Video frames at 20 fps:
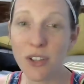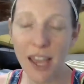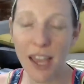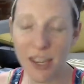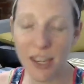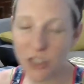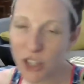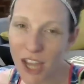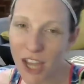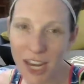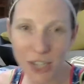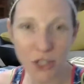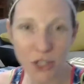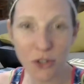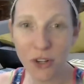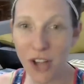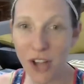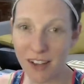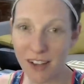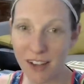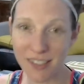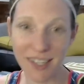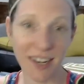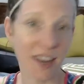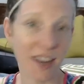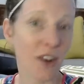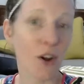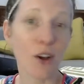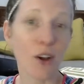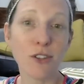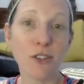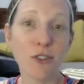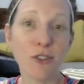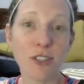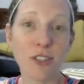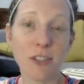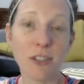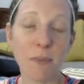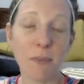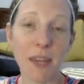educational content can also
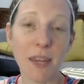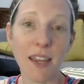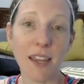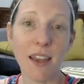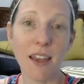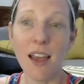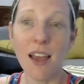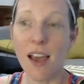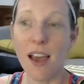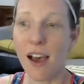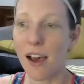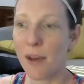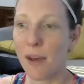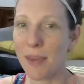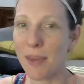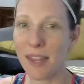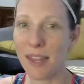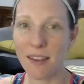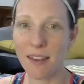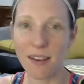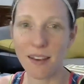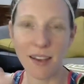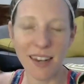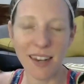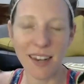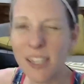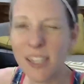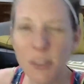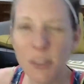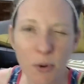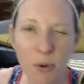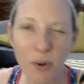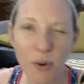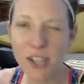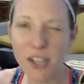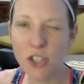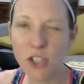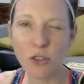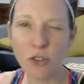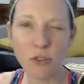just be um, a, an
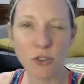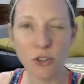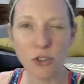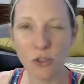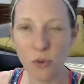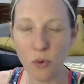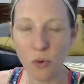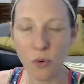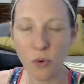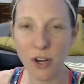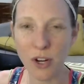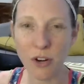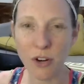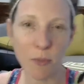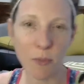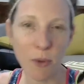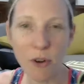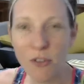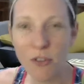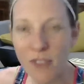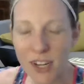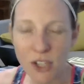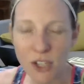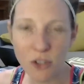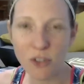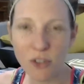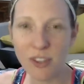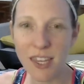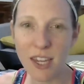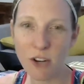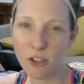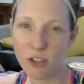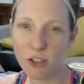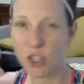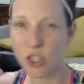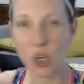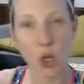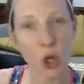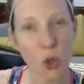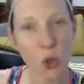inspirational story or motivational thing, or just
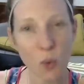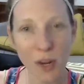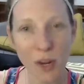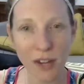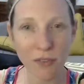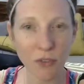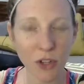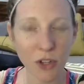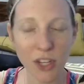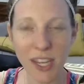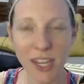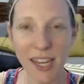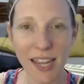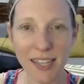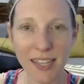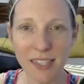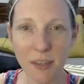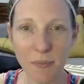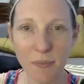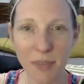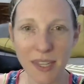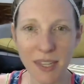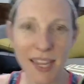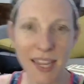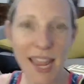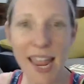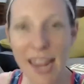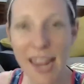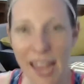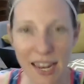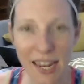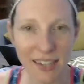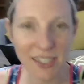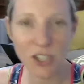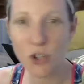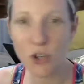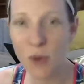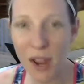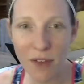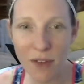a new way of looking at something. Like, hey, did
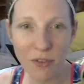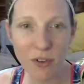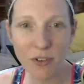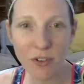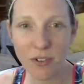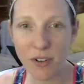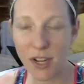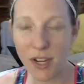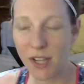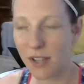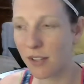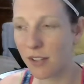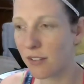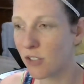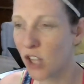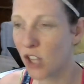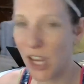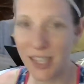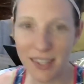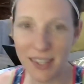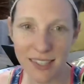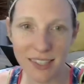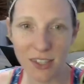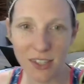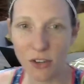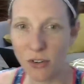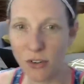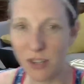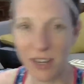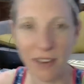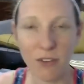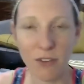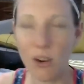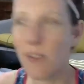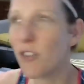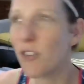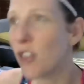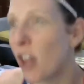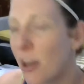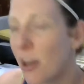you ever uh, check this view? Have you
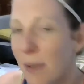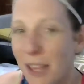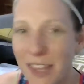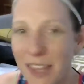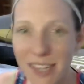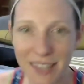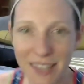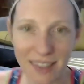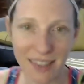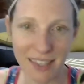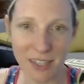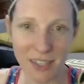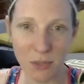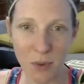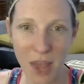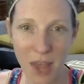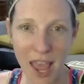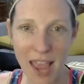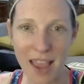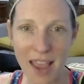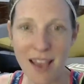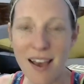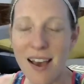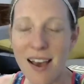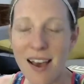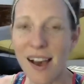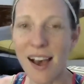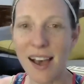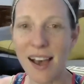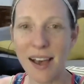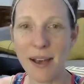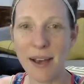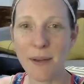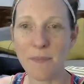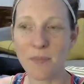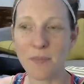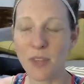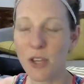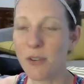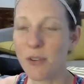ever thought about it this way?
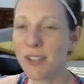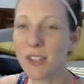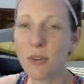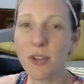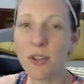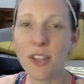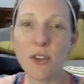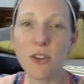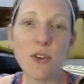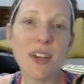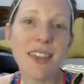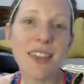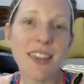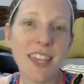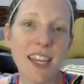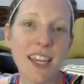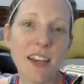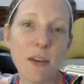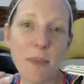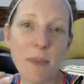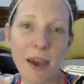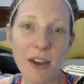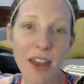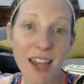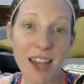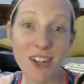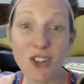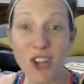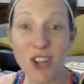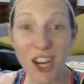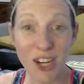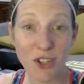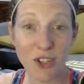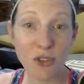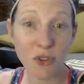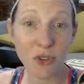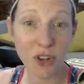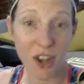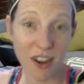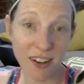Um, you know, and so you can think about
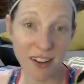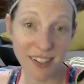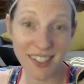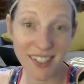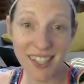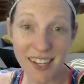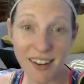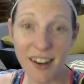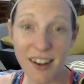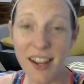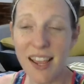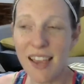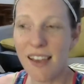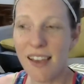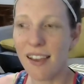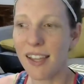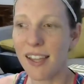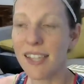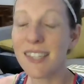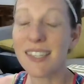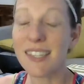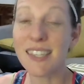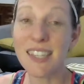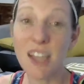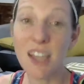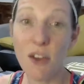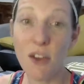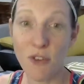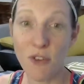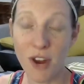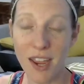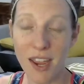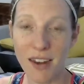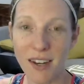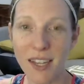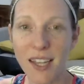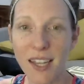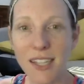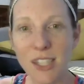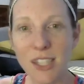educational content is different.
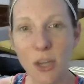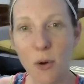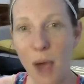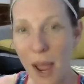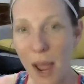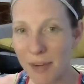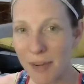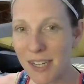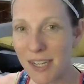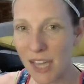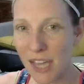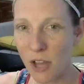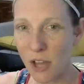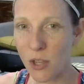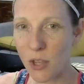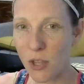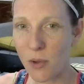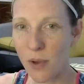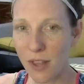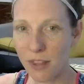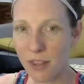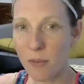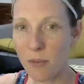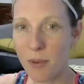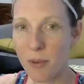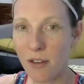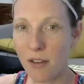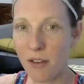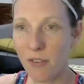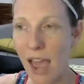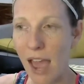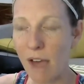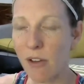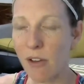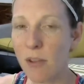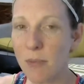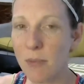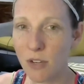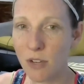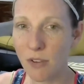And so I'm going to tell you a little bit of how
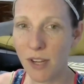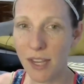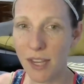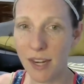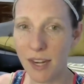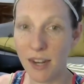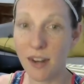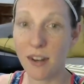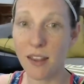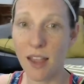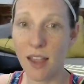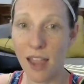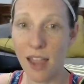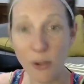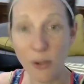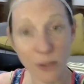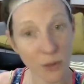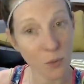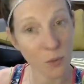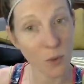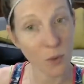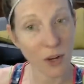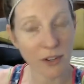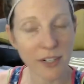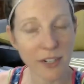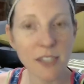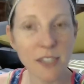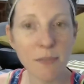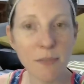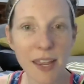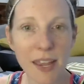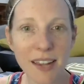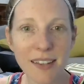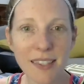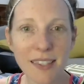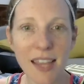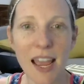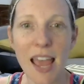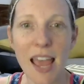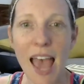I've been doing it in a health and wellness space
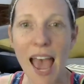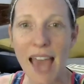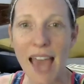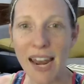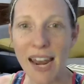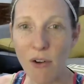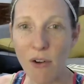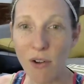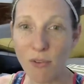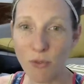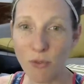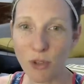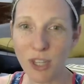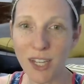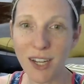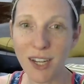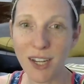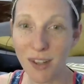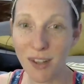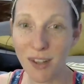and how I've really